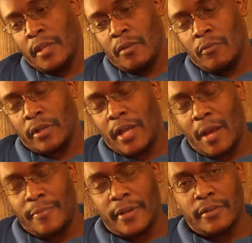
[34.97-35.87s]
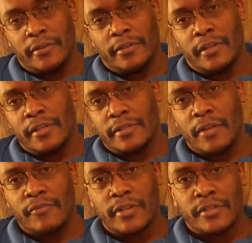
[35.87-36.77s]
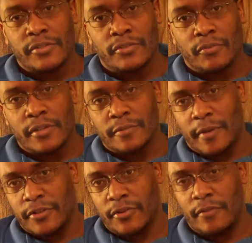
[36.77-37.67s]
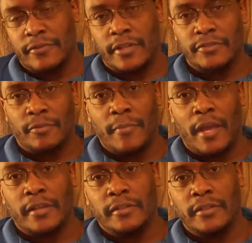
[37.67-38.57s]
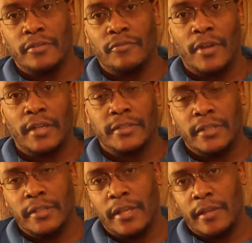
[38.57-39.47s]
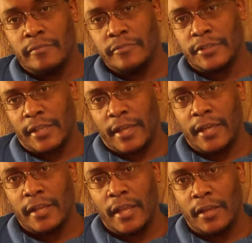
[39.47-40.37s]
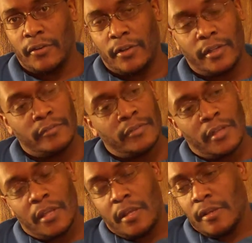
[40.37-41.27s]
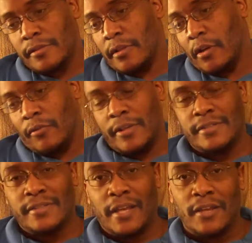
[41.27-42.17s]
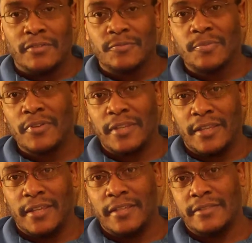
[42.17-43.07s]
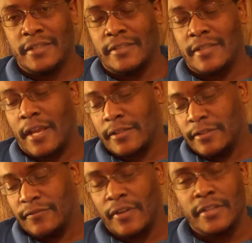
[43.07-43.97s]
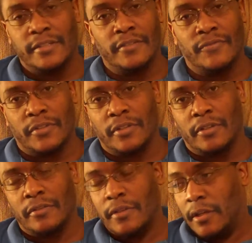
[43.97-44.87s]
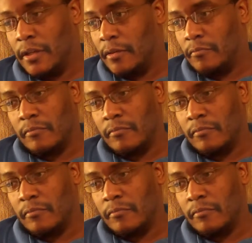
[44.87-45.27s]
what a copy editor does, they read the stories, make sure everything's grammatically correct, and then they stick a headline on it. So it sounds pretty easy. It's actually very difficult. Um,